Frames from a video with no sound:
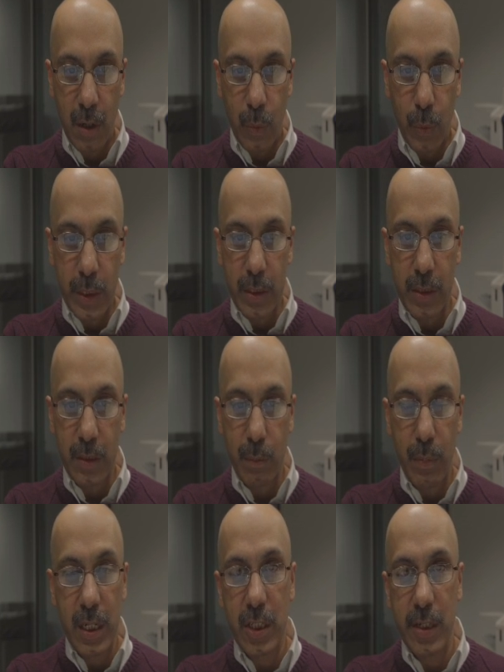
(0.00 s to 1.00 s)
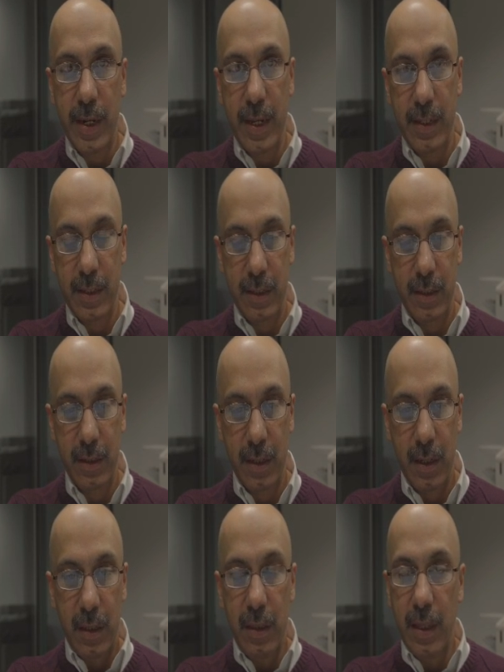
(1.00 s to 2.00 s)
which is much less
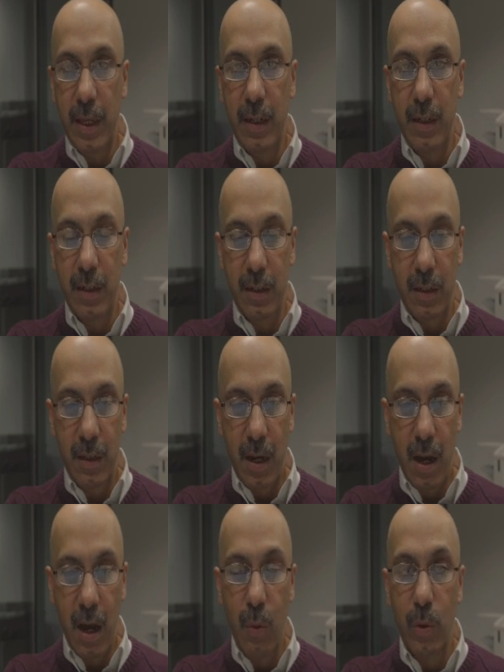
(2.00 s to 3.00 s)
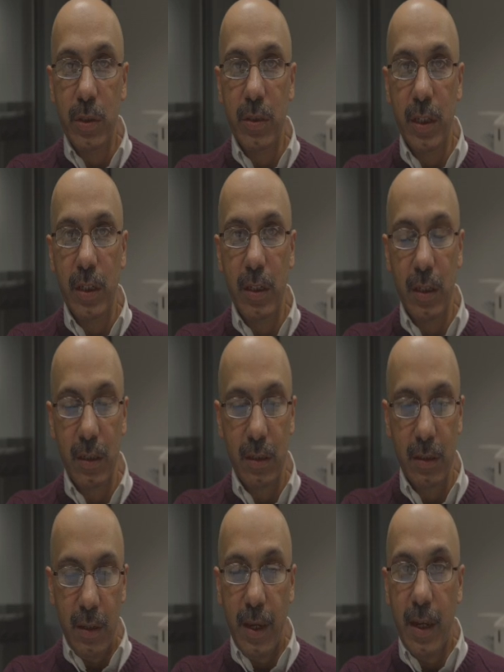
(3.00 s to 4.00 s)
than I was thinking,
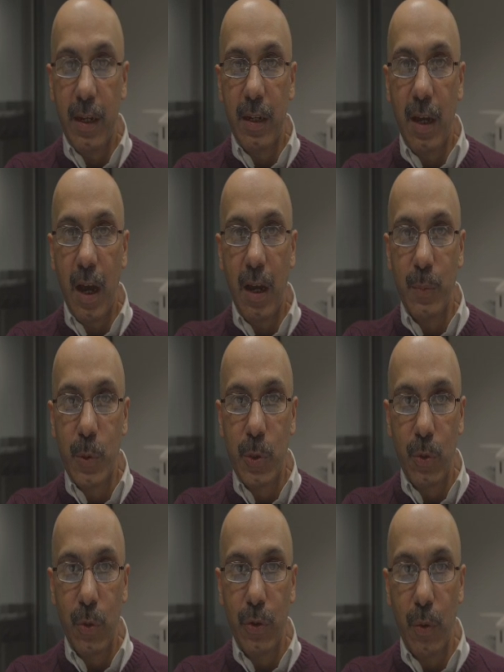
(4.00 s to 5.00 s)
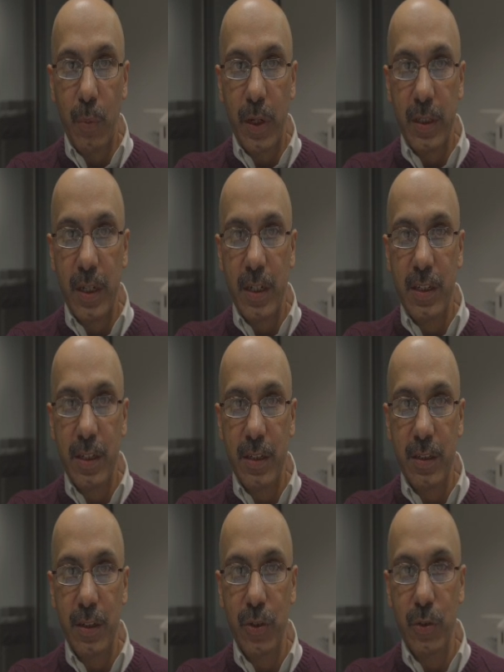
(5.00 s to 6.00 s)
and I'm sure your brother and
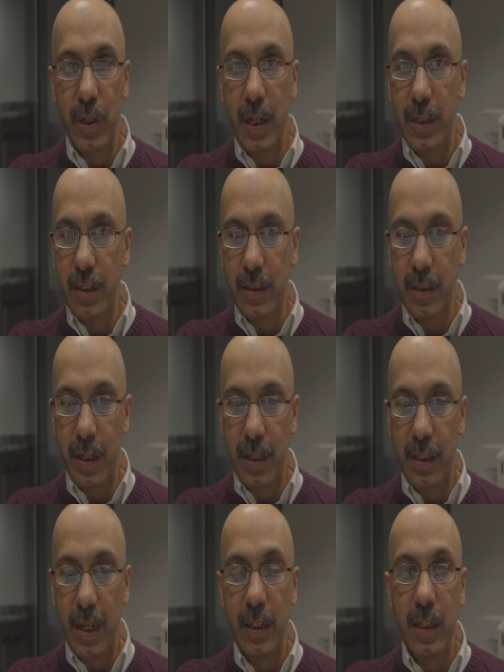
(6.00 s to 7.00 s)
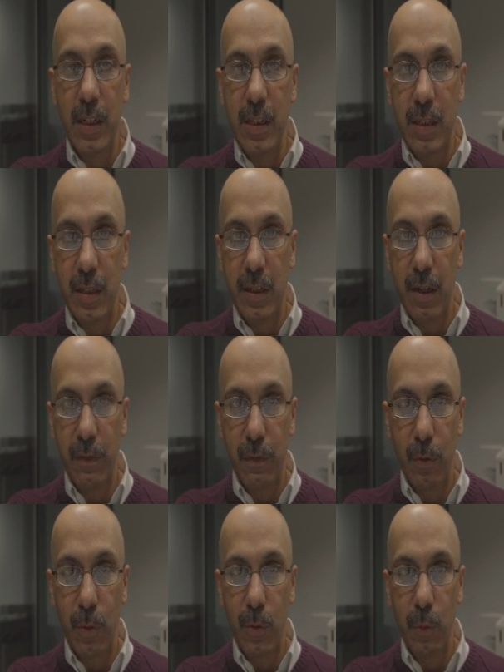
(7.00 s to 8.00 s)
sister in United States can easily
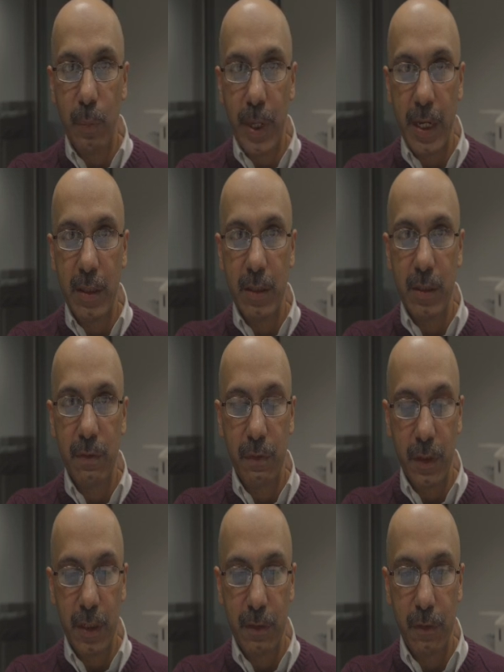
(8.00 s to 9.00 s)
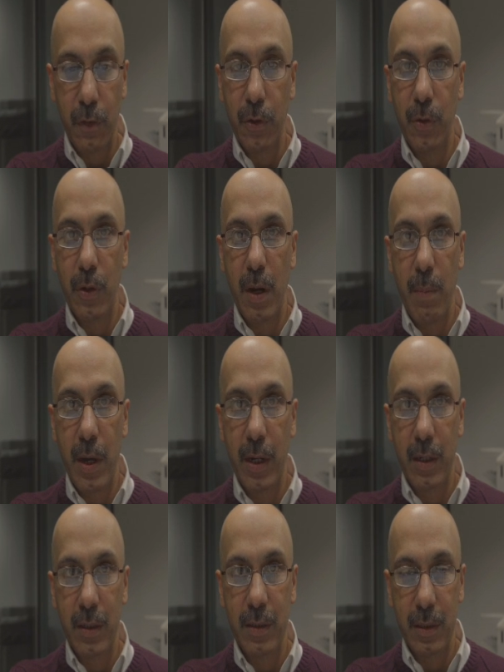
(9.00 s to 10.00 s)
afford to pay this fees for your
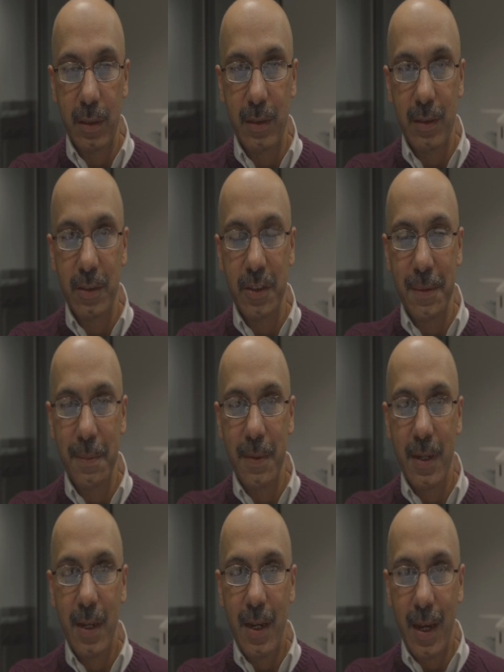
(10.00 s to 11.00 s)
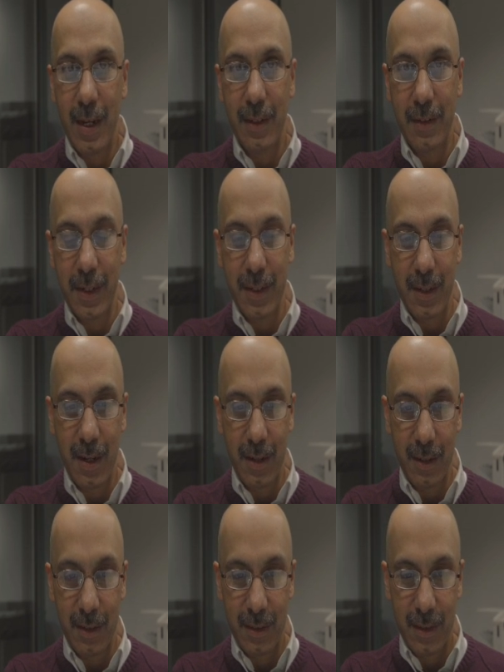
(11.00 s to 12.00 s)
American citizenship and green card.